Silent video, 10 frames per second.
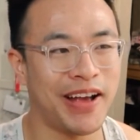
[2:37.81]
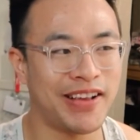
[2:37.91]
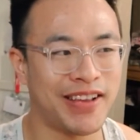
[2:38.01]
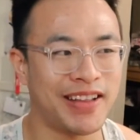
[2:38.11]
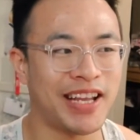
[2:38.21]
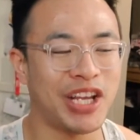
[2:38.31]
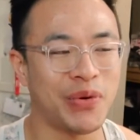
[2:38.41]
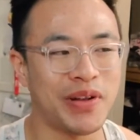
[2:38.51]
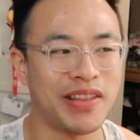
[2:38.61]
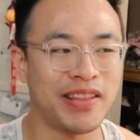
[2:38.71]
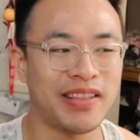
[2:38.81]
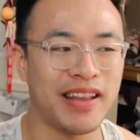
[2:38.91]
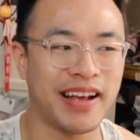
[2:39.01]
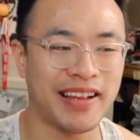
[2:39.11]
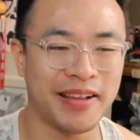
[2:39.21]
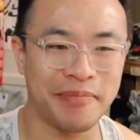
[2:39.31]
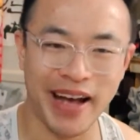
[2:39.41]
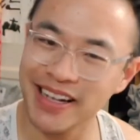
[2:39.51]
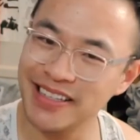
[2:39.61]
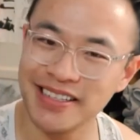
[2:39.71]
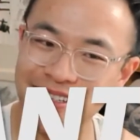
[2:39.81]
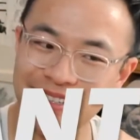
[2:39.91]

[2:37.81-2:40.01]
extent that you would expect.